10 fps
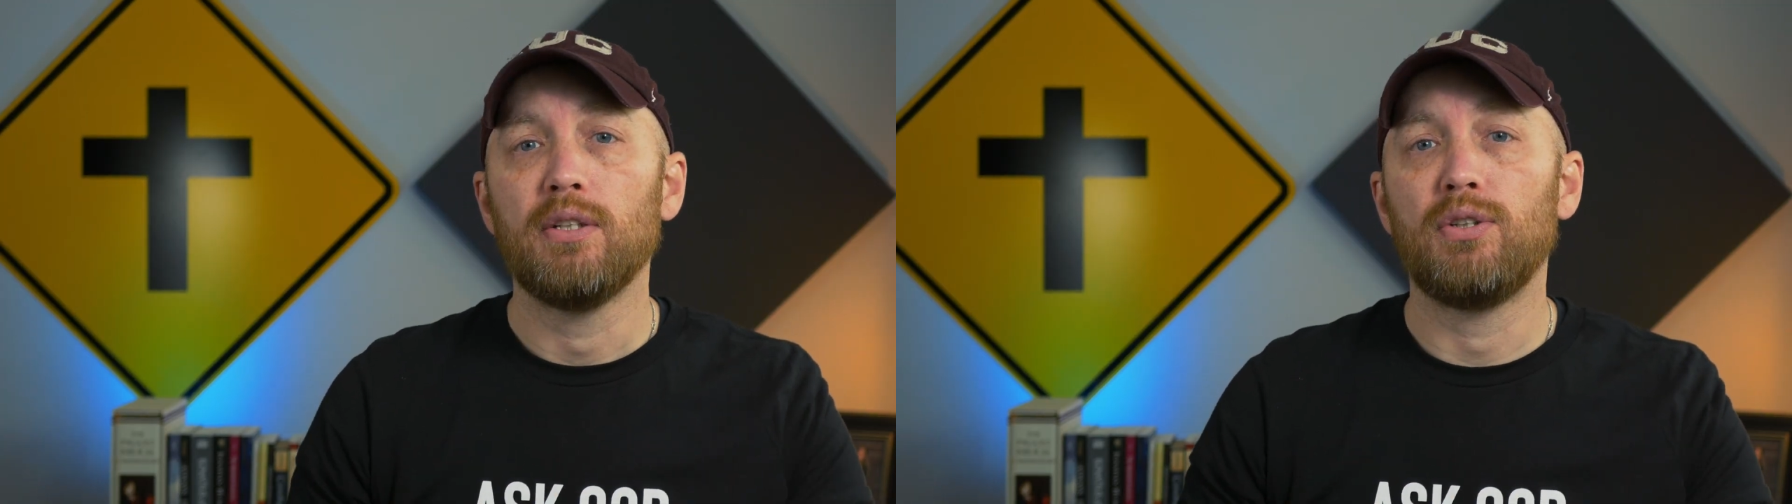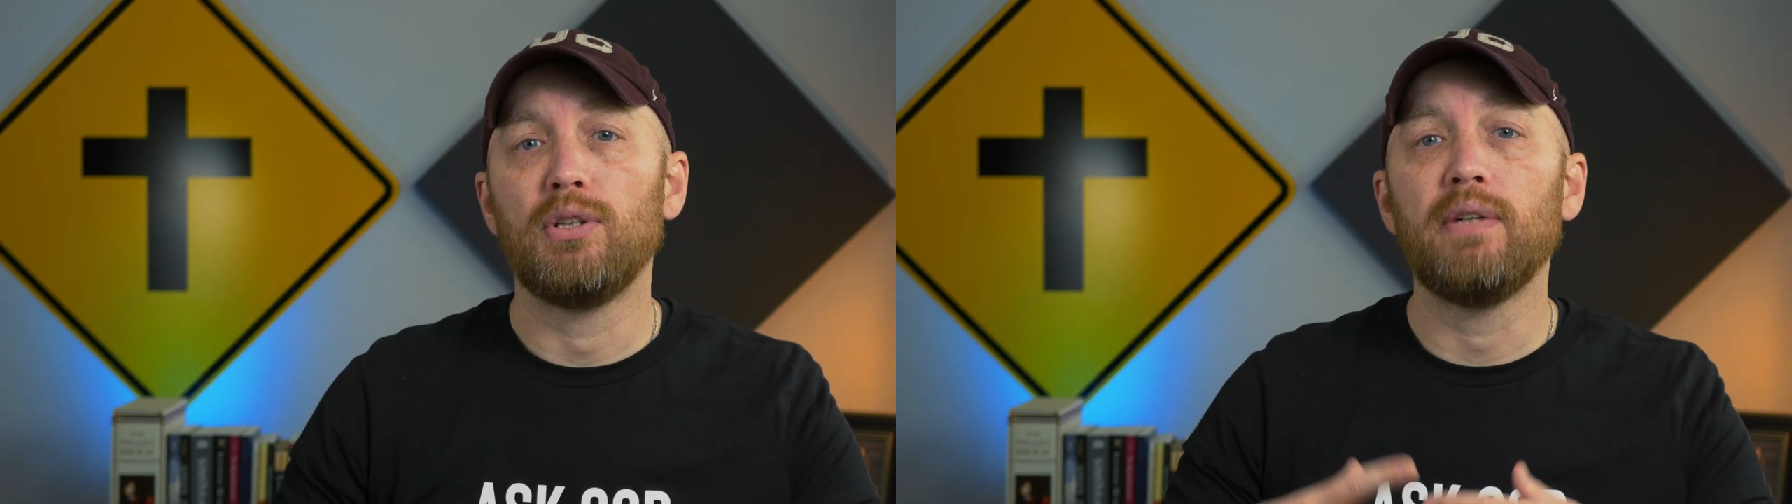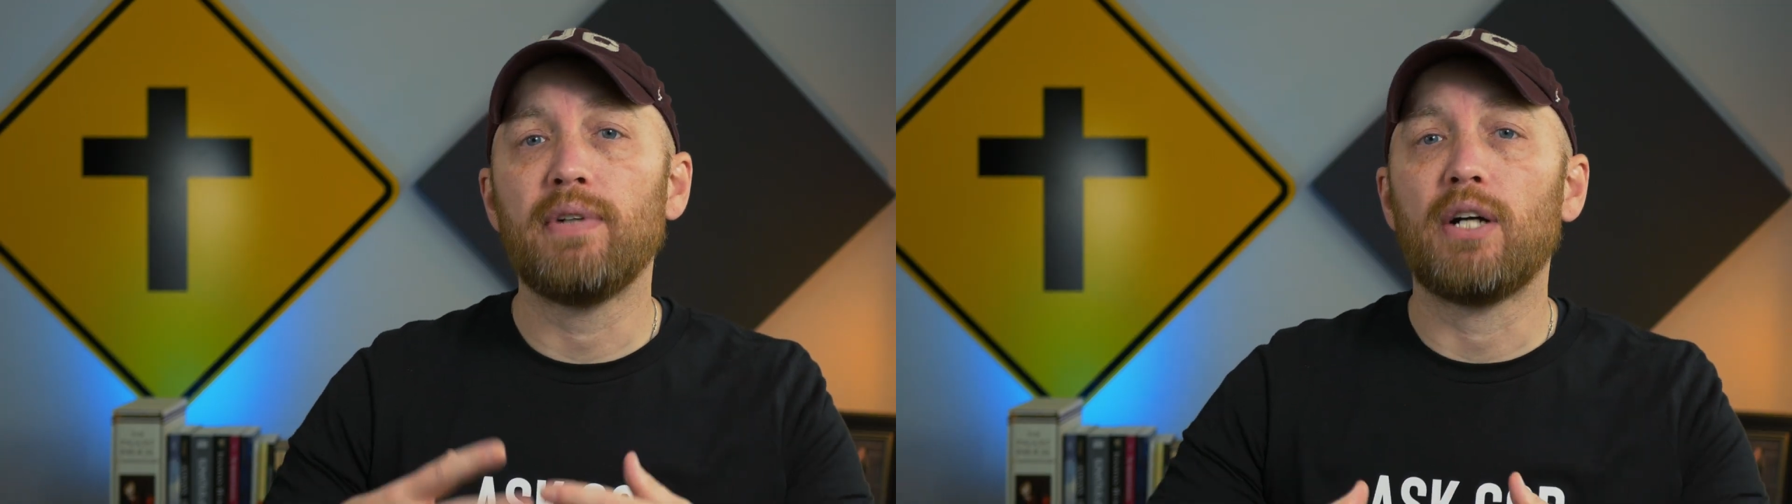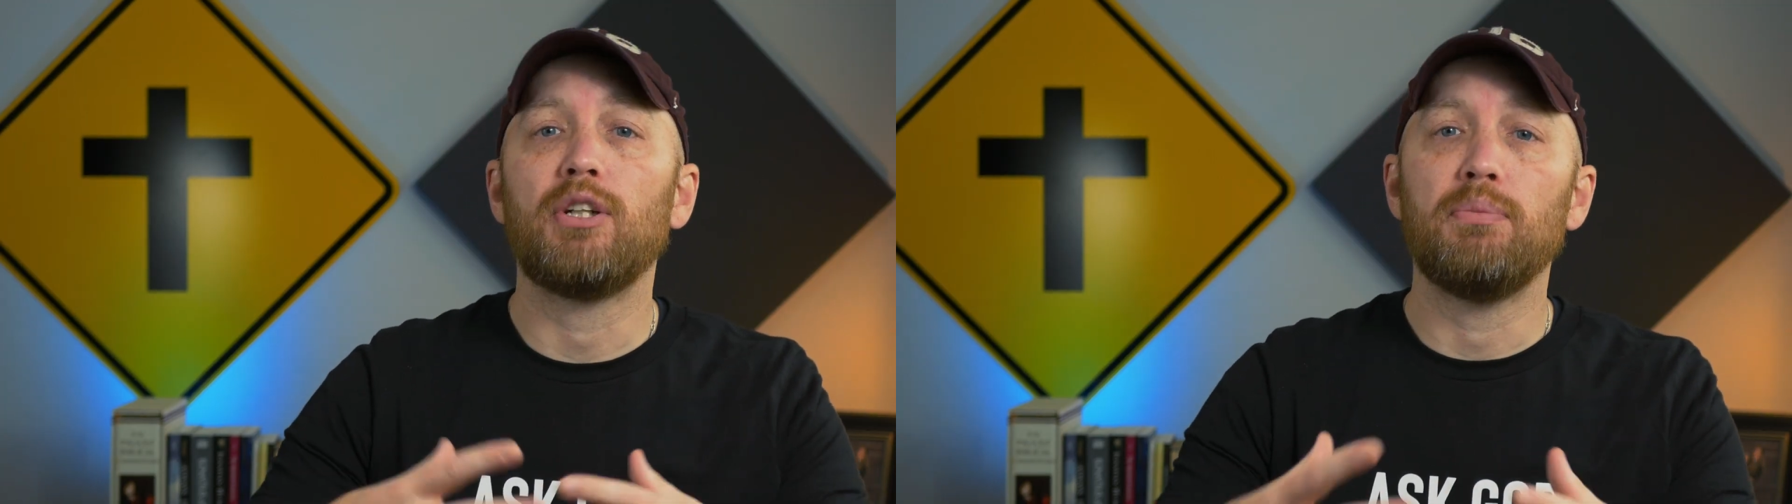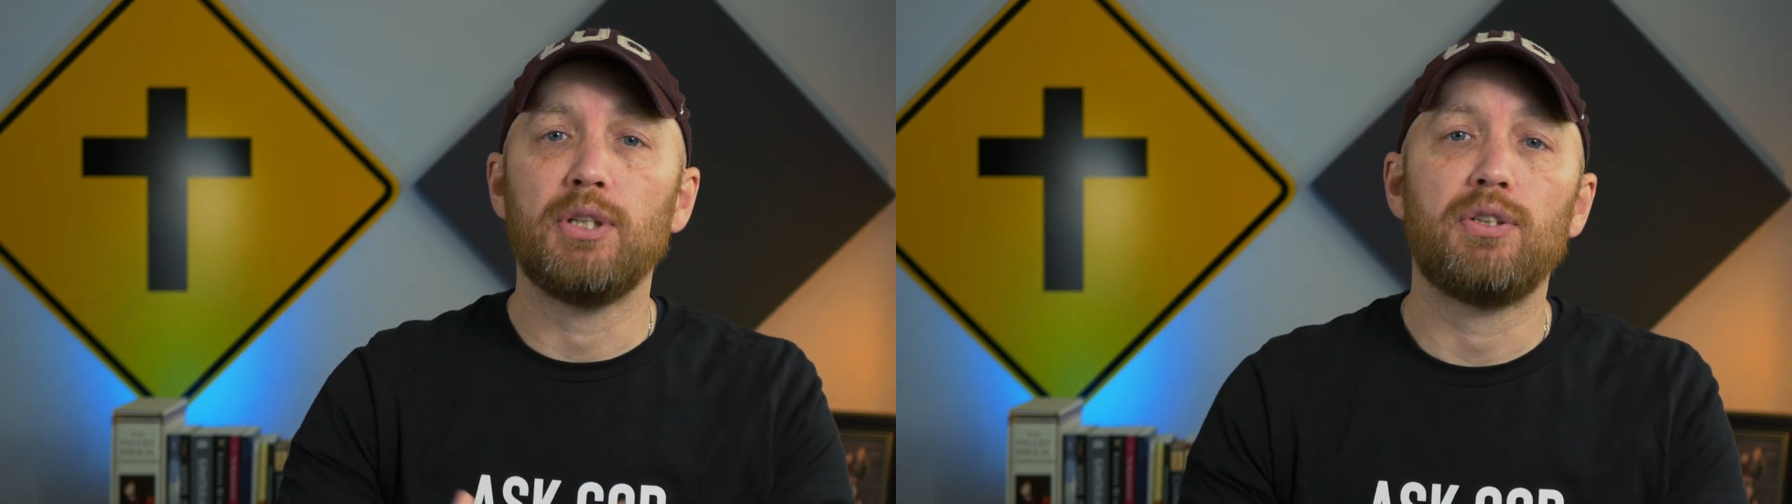to live out
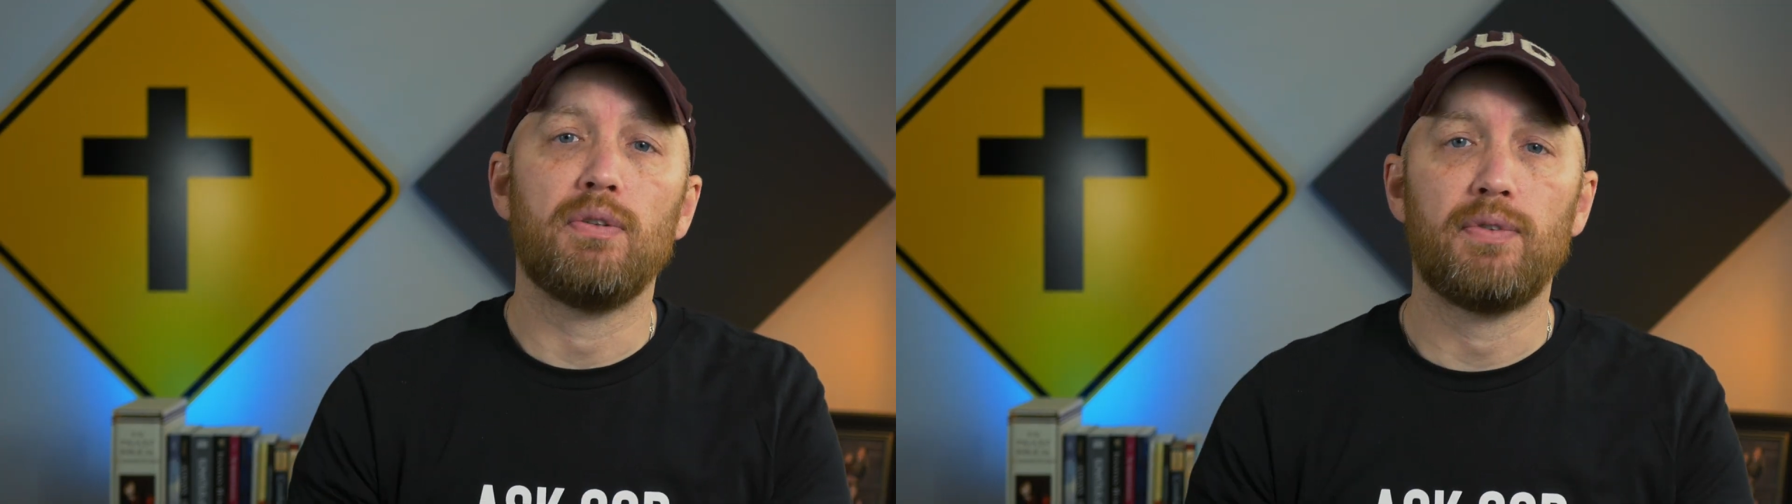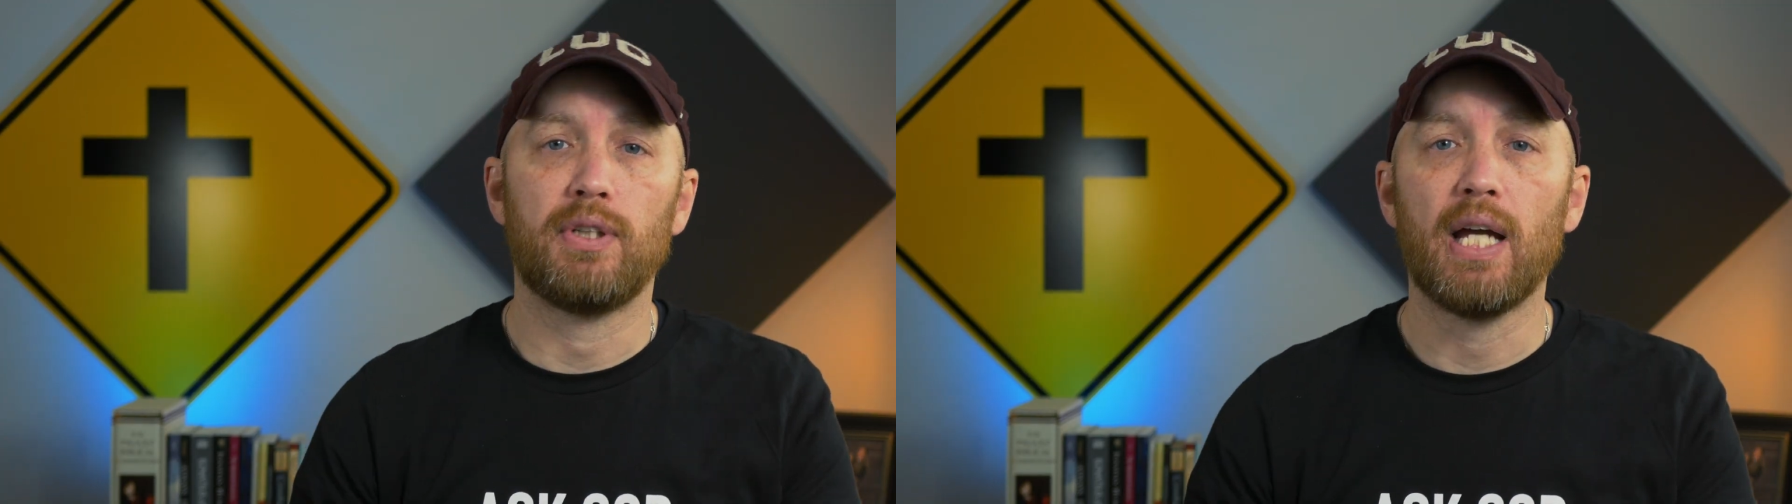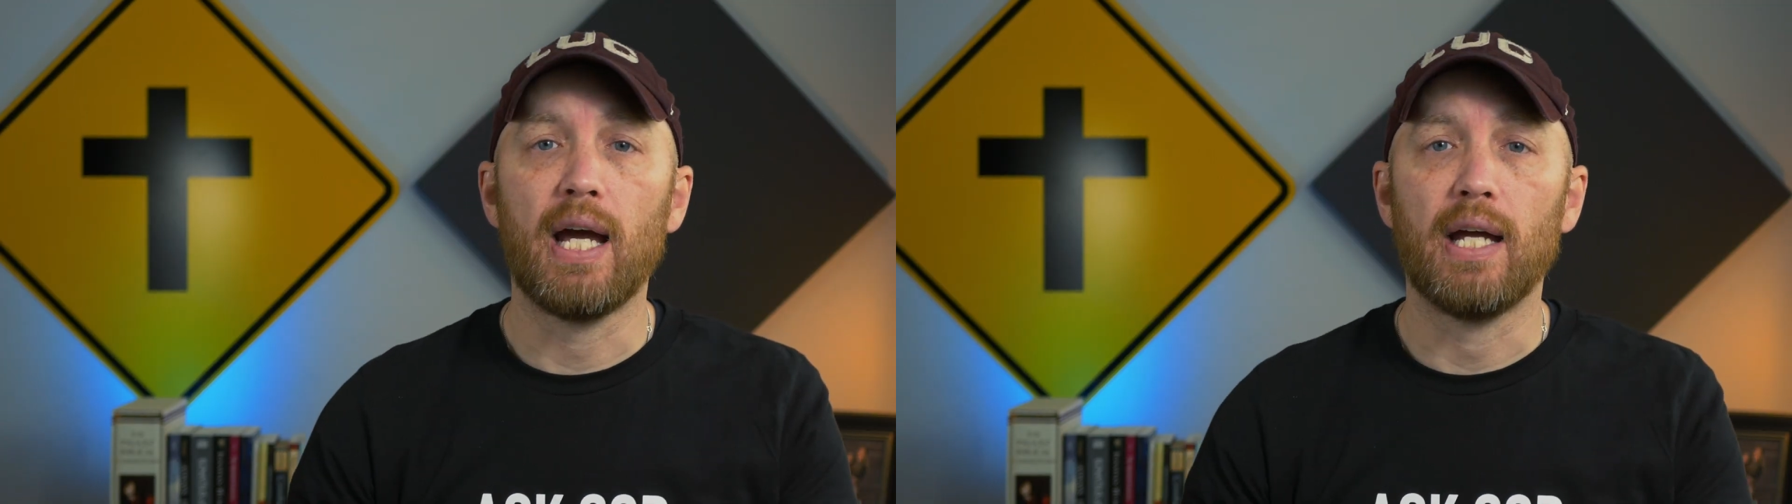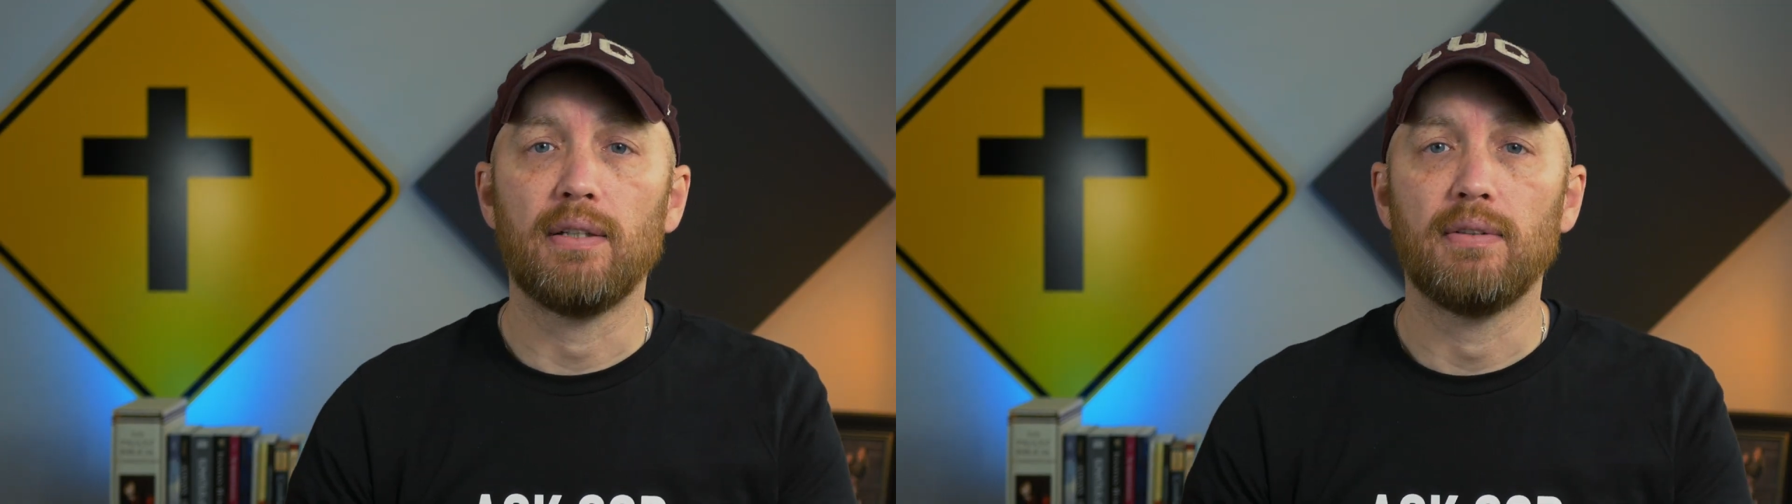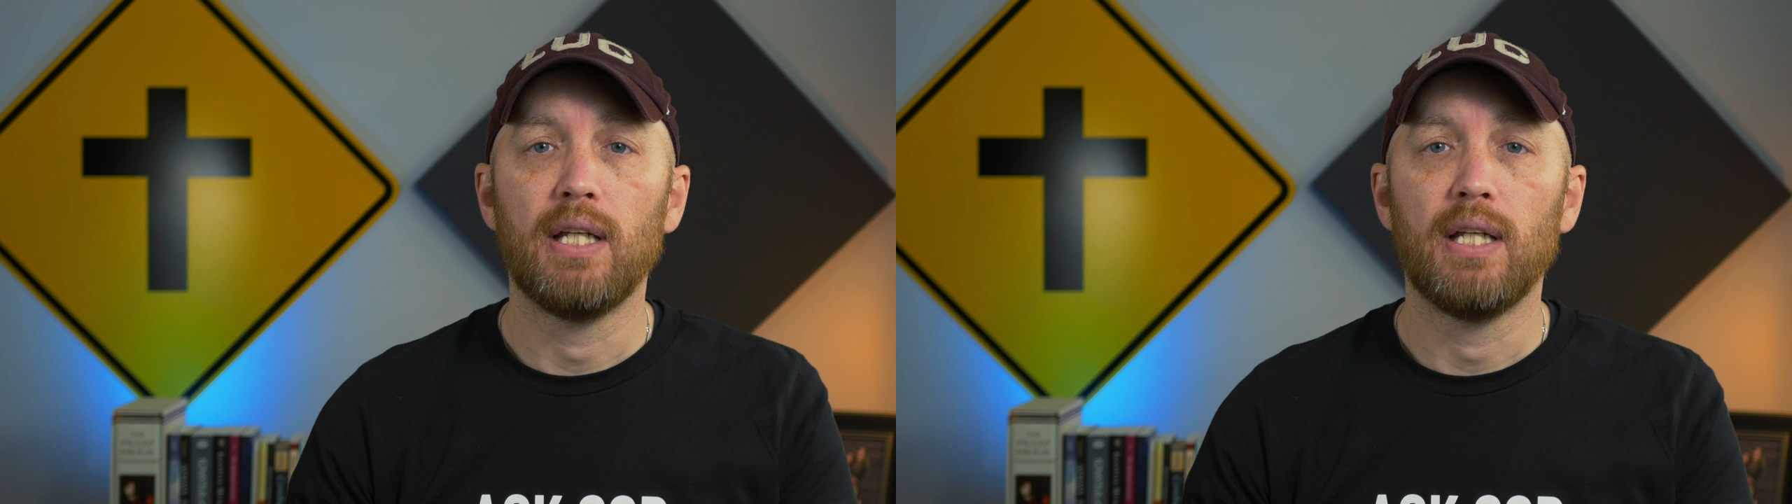her mission for God.